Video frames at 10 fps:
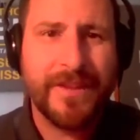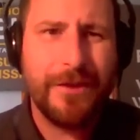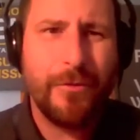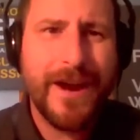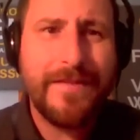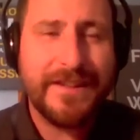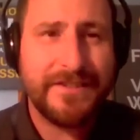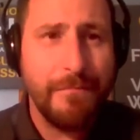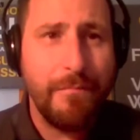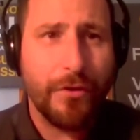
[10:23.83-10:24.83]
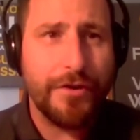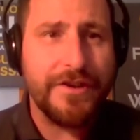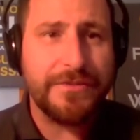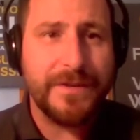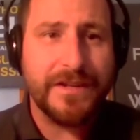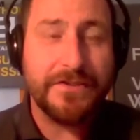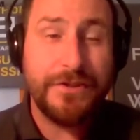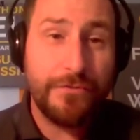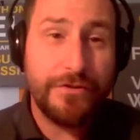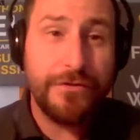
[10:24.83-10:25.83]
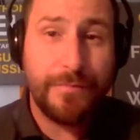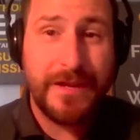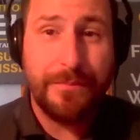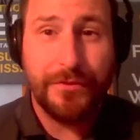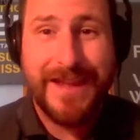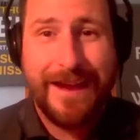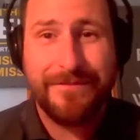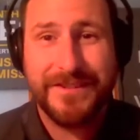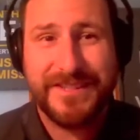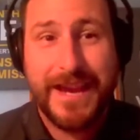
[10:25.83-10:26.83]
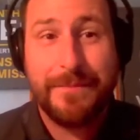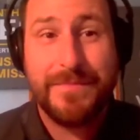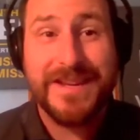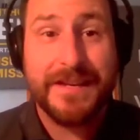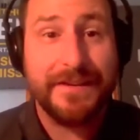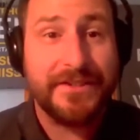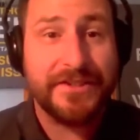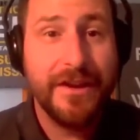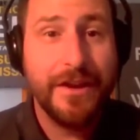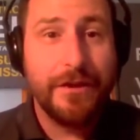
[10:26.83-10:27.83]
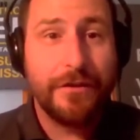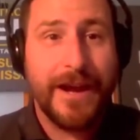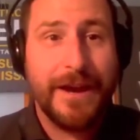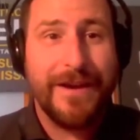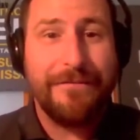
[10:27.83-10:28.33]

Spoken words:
And why that's important is because no two people have the same needs, right?